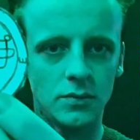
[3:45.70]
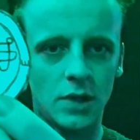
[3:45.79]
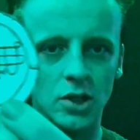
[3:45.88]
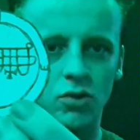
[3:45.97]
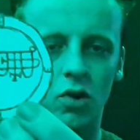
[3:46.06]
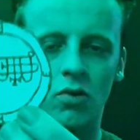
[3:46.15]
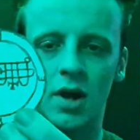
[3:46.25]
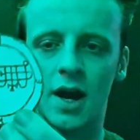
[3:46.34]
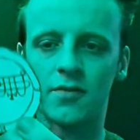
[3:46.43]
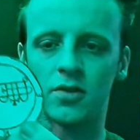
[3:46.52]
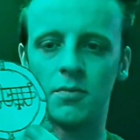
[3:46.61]
Now, you don't
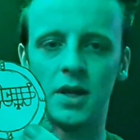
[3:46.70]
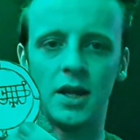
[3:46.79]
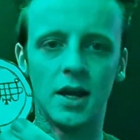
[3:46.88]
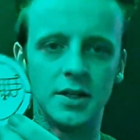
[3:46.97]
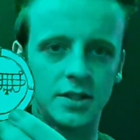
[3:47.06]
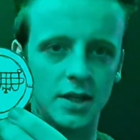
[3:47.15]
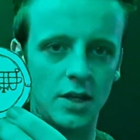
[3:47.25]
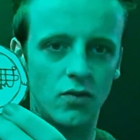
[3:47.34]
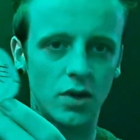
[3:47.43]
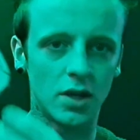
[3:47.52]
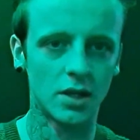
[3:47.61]
have to be as
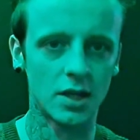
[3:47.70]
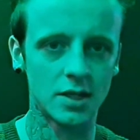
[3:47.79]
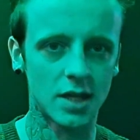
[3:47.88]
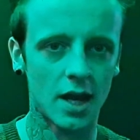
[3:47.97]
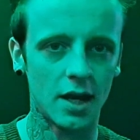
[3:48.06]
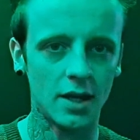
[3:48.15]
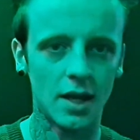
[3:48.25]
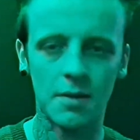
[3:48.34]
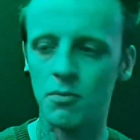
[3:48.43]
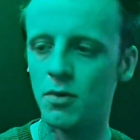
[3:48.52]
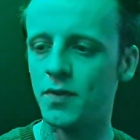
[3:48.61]
intricate as I
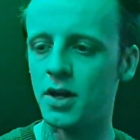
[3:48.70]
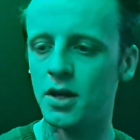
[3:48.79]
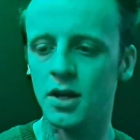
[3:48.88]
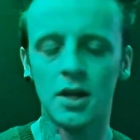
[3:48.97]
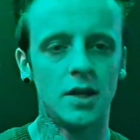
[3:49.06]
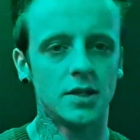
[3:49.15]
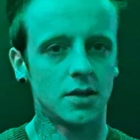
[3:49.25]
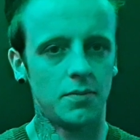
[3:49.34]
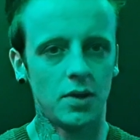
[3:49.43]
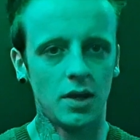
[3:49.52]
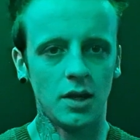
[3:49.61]
am with it. It's
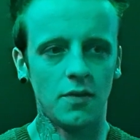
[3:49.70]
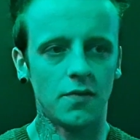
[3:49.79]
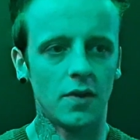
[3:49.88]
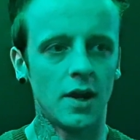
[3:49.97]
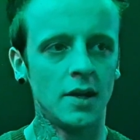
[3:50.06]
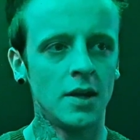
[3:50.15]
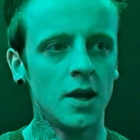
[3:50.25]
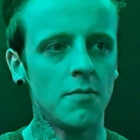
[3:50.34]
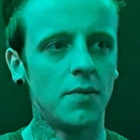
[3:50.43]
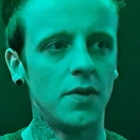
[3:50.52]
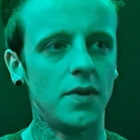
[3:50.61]
completely fine,
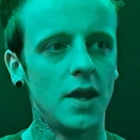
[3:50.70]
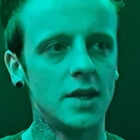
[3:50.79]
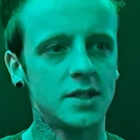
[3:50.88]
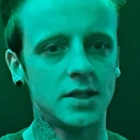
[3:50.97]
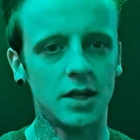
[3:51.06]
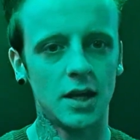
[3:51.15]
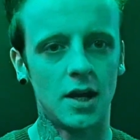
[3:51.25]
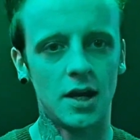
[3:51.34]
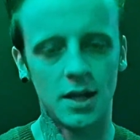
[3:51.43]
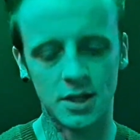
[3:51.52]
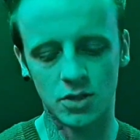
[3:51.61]
but this
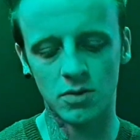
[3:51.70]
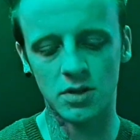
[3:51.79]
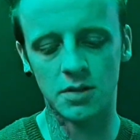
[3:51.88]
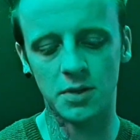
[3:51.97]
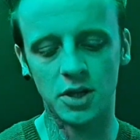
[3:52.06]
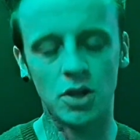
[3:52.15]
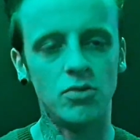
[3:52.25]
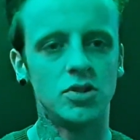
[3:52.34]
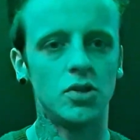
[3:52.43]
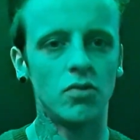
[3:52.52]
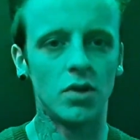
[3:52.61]
is going to be
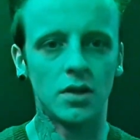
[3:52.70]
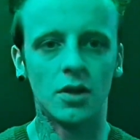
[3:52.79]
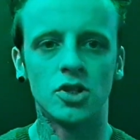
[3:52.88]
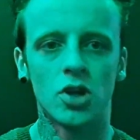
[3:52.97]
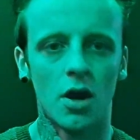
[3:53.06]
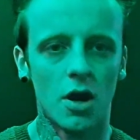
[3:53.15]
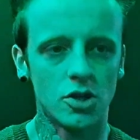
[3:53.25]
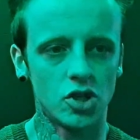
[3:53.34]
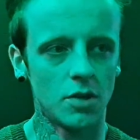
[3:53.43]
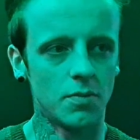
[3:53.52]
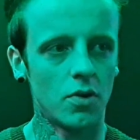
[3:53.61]
used during the
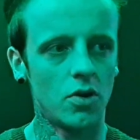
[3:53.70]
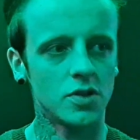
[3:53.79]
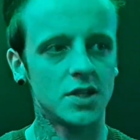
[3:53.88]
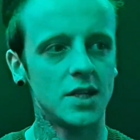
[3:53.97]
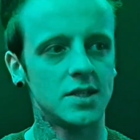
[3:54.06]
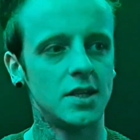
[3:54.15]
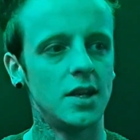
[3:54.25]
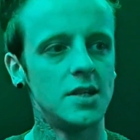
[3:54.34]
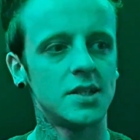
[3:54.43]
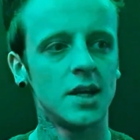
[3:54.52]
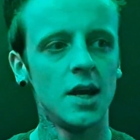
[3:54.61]
charging process. There
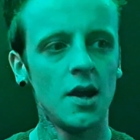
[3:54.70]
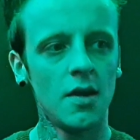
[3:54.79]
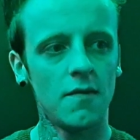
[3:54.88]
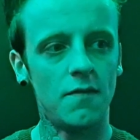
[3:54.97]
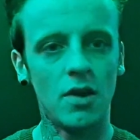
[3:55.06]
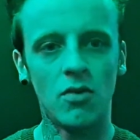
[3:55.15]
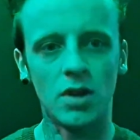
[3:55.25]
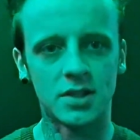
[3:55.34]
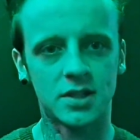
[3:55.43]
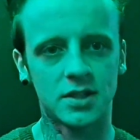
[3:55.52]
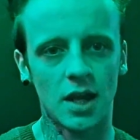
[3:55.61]
is
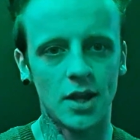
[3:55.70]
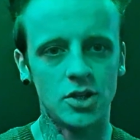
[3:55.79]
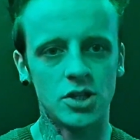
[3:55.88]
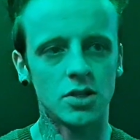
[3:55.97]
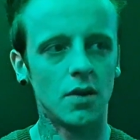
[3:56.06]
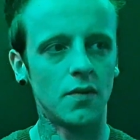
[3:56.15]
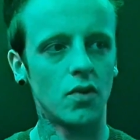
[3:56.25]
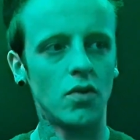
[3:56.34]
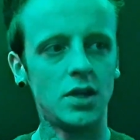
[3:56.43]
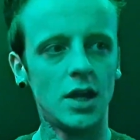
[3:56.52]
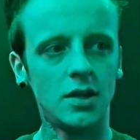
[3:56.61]
various stages of
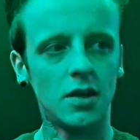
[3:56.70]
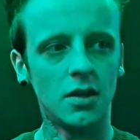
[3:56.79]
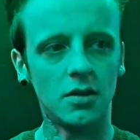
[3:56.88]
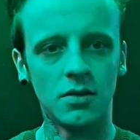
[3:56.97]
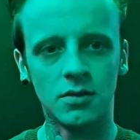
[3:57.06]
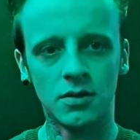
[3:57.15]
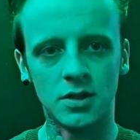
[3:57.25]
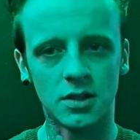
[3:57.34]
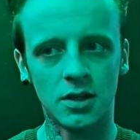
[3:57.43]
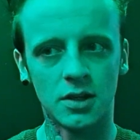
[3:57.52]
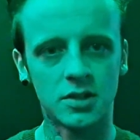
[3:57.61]
creating this
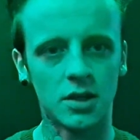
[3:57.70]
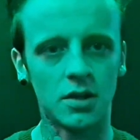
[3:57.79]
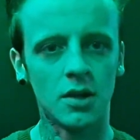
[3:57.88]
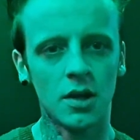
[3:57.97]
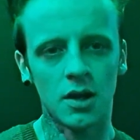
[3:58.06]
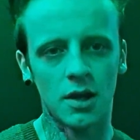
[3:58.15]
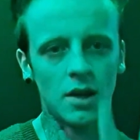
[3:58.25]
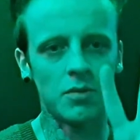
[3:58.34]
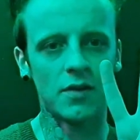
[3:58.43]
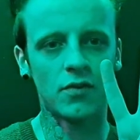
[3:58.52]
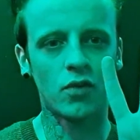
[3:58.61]
elixir. And now we
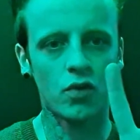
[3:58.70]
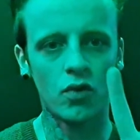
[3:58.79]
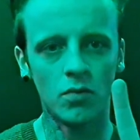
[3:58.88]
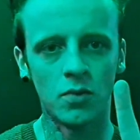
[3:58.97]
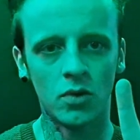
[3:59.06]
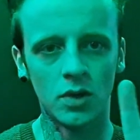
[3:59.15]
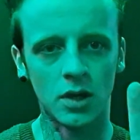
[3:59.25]
have 2 more